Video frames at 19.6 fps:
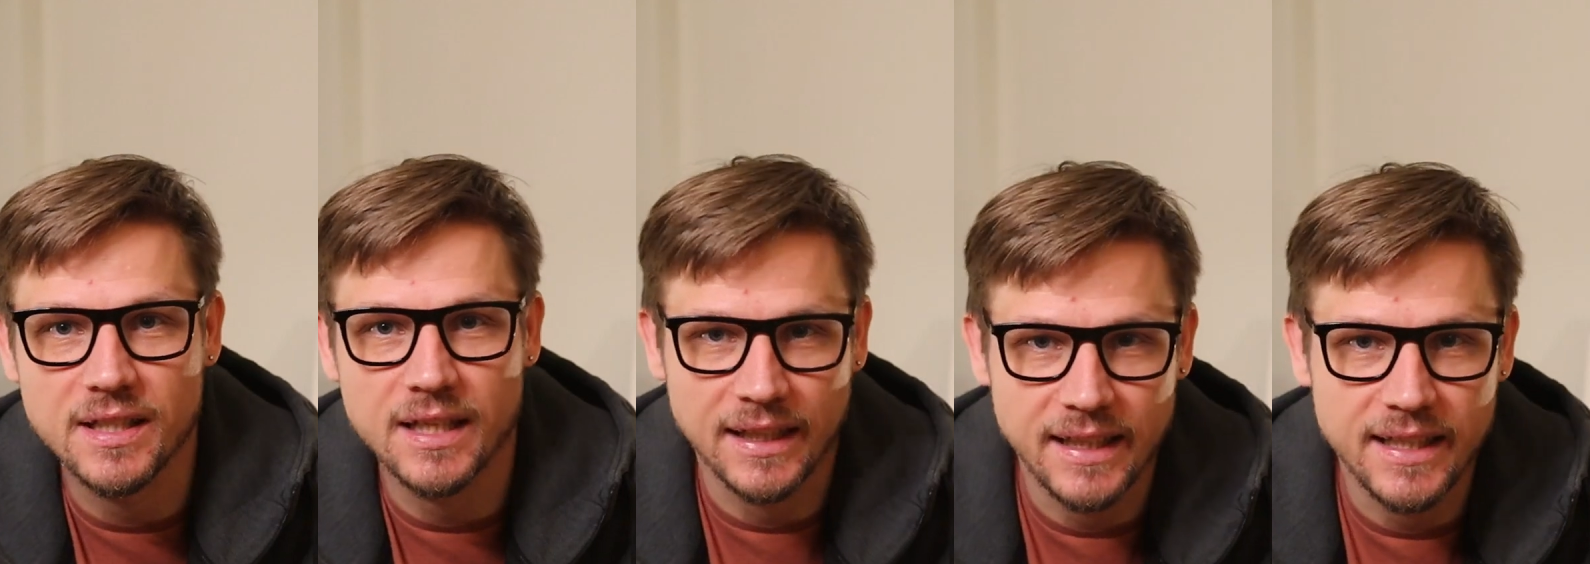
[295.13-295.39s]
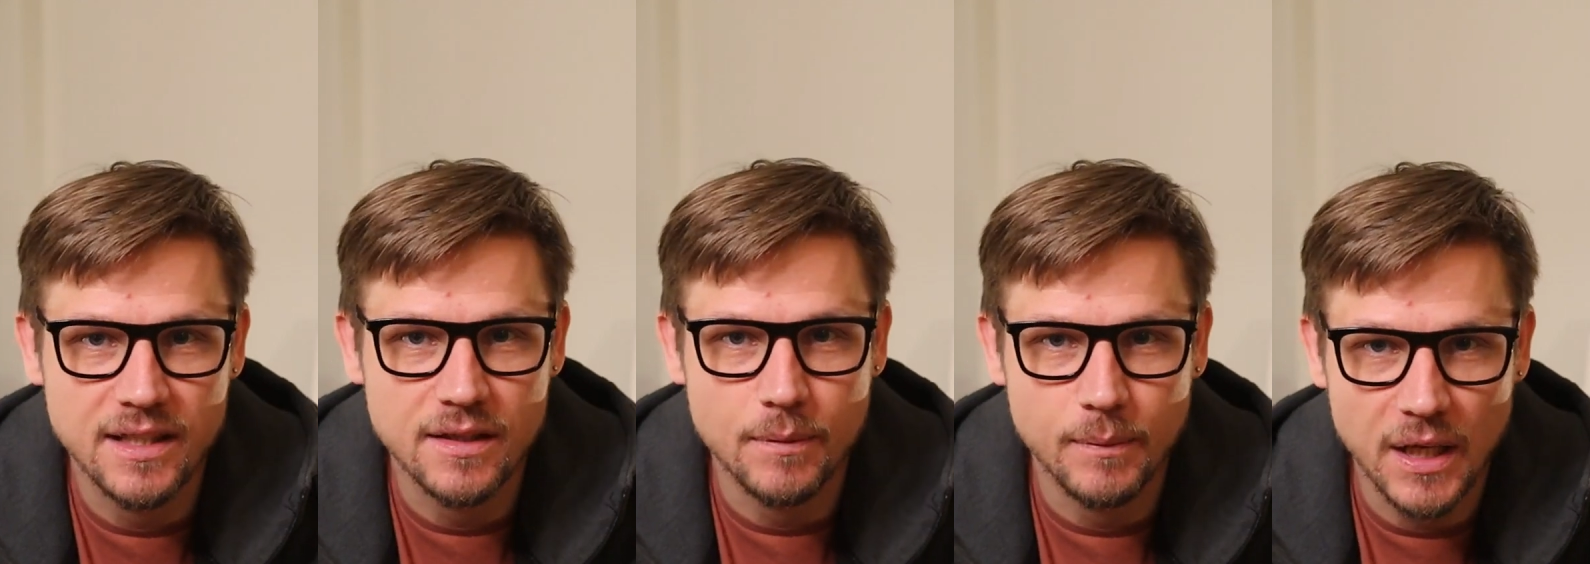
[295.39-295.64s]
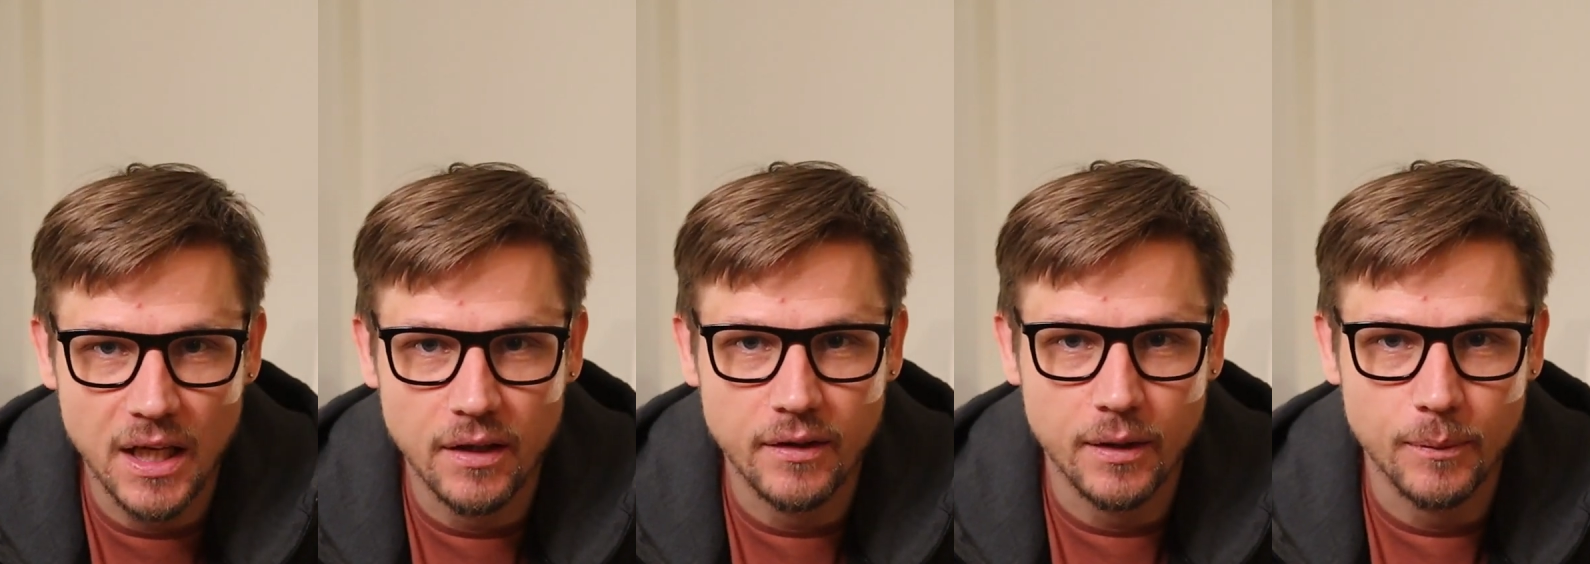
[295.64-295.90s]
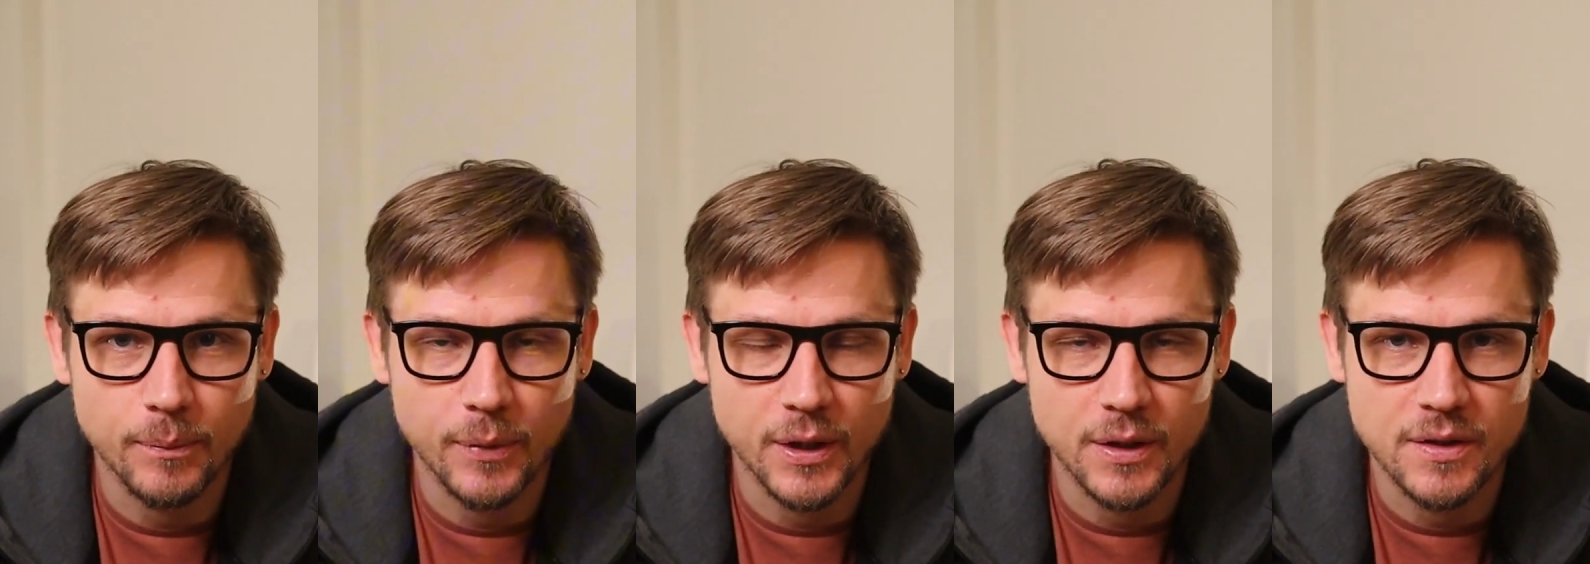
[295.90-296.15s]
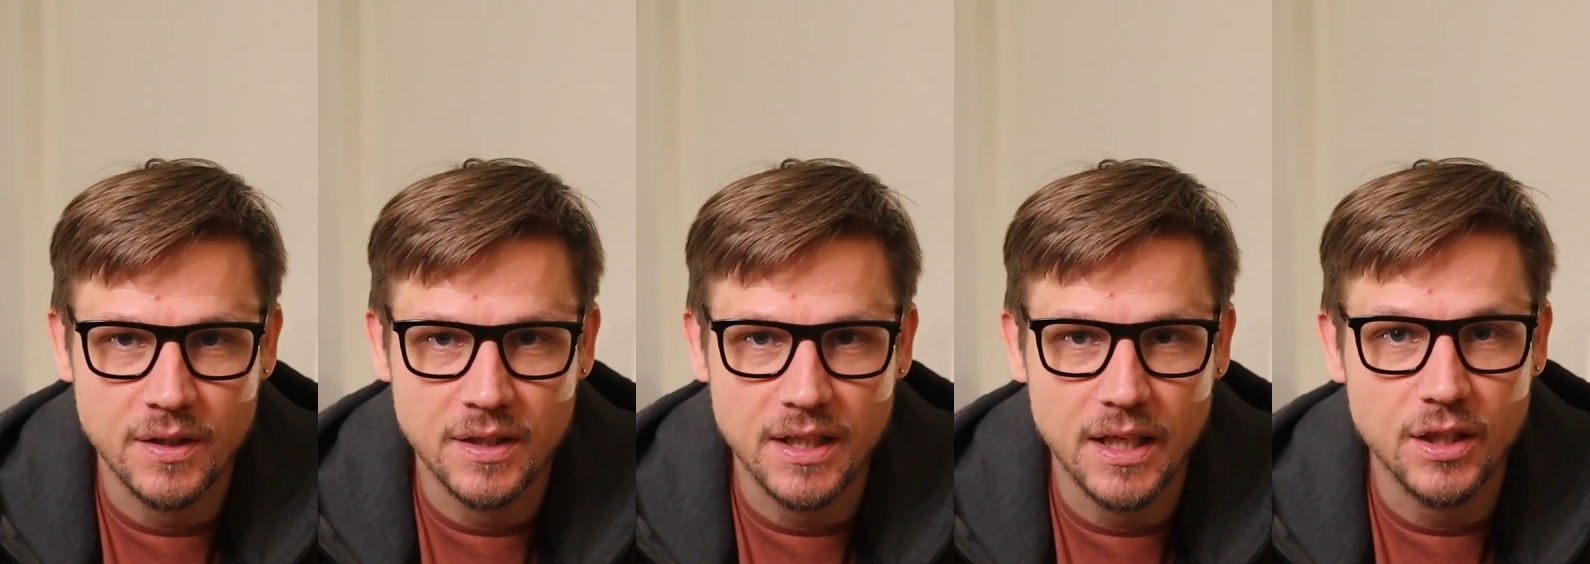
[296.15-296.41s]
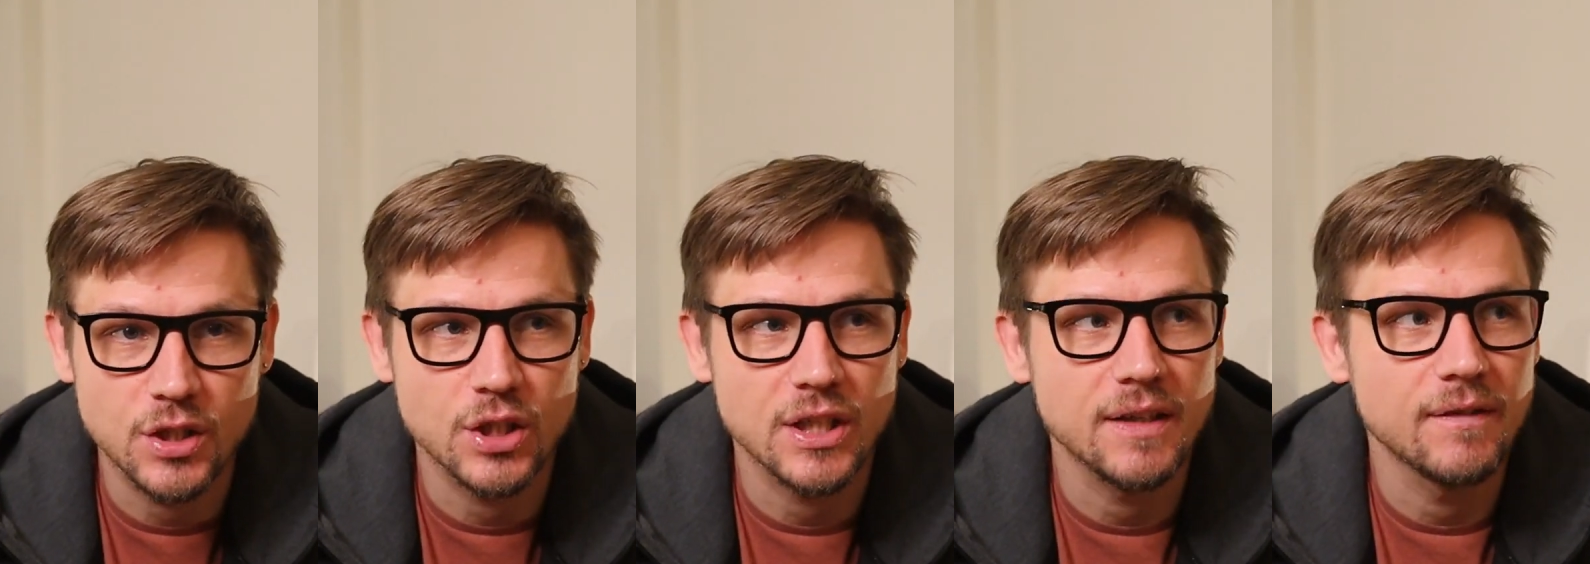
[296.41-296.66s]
that need to be on the presentation,